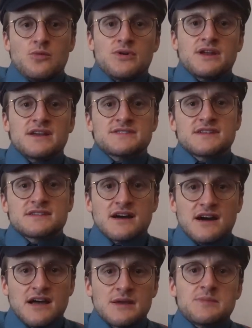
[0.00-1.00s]
One has the
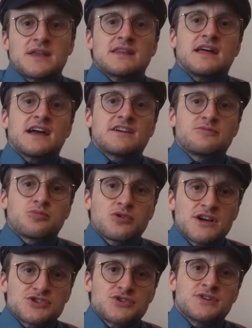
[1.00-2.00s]
time and lack of
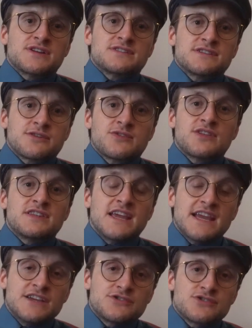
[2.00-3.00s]
pressure to consider the
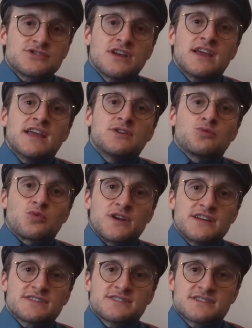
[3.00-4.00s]
dangers and
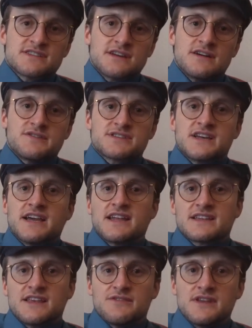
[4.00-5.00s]
risks of a
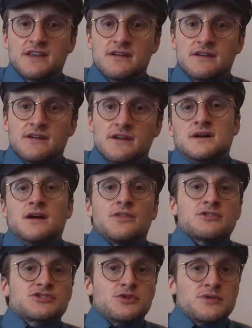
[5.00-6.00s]
side activity.
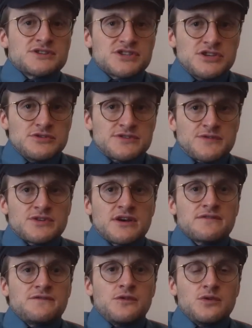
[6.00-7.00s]
There's no excuse for
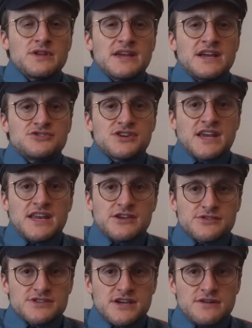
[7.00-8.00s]
not fully
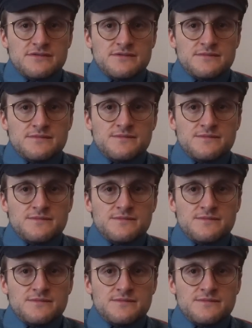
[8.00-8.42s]
educating yourself.